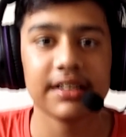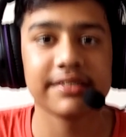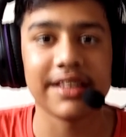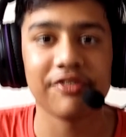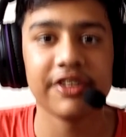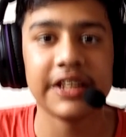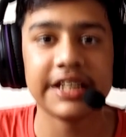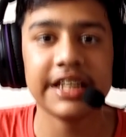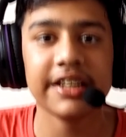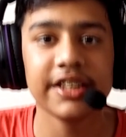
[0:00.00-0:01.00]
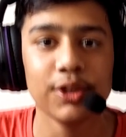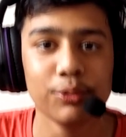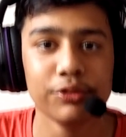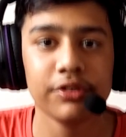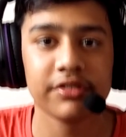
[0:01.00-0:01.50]
definitely a
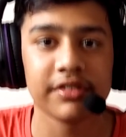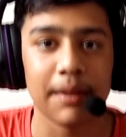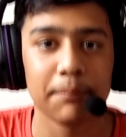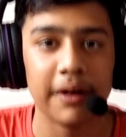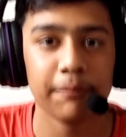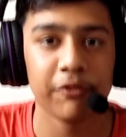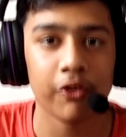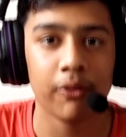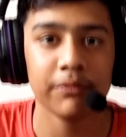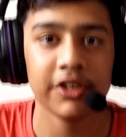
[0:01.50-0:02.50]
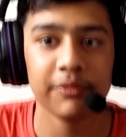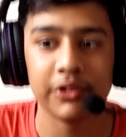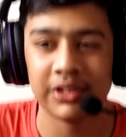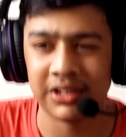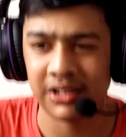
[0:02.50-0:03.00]
huge step up from the
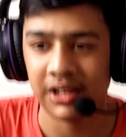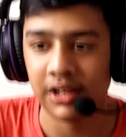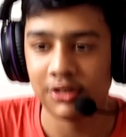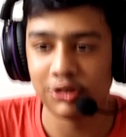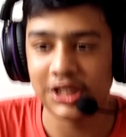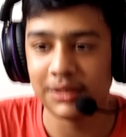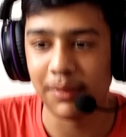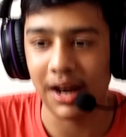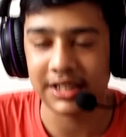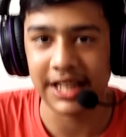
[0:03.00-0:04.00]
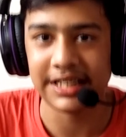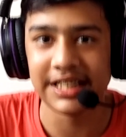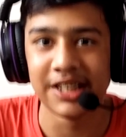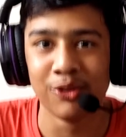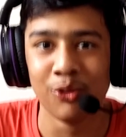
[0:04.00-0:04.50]
Toshiba
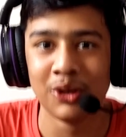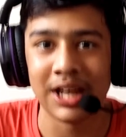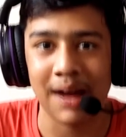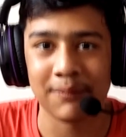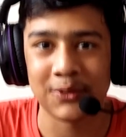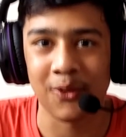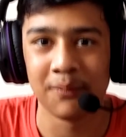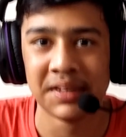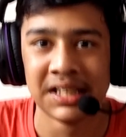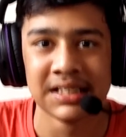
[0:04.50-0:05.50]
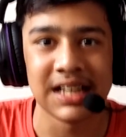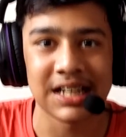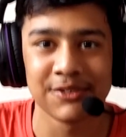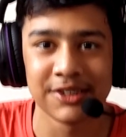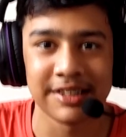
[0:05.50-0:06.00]
10-year-old laptop
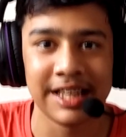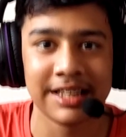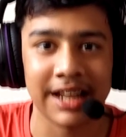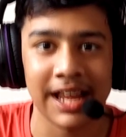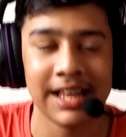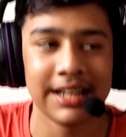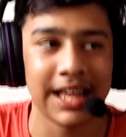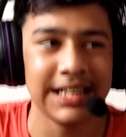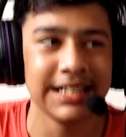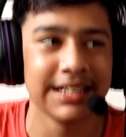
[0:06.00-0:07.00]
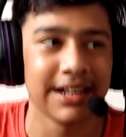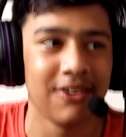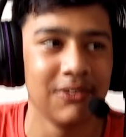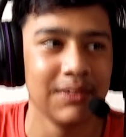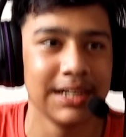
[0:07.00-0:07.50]
that was like lying
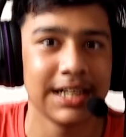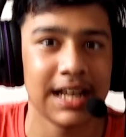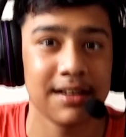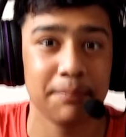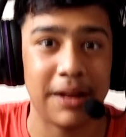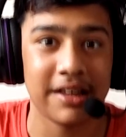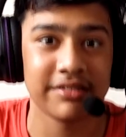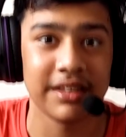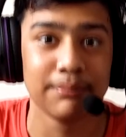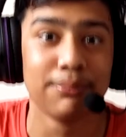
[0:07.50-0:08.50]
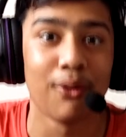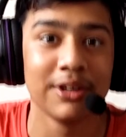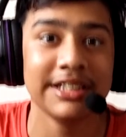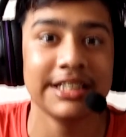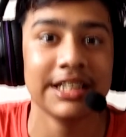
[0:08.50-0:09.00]
around. It had a plastic
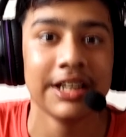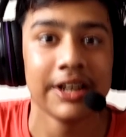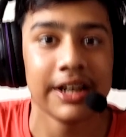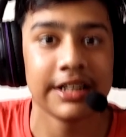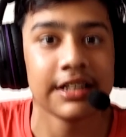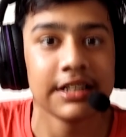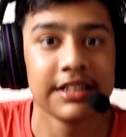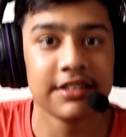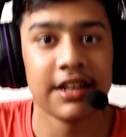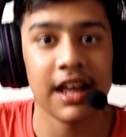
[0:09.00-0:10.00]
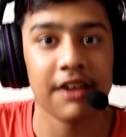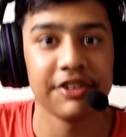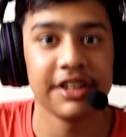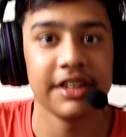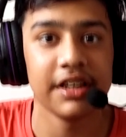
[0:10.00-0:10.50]
body, it didn't have
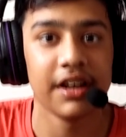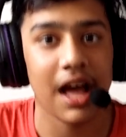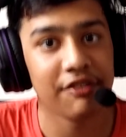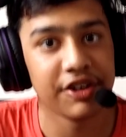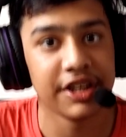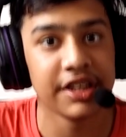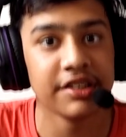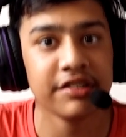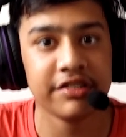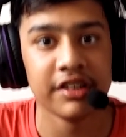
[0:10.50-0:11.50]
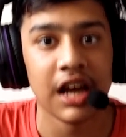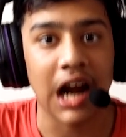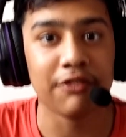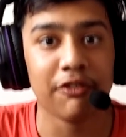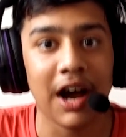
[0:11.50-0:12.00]
a hinge,
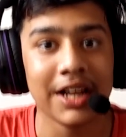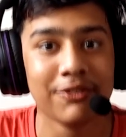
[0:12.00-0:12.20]
and why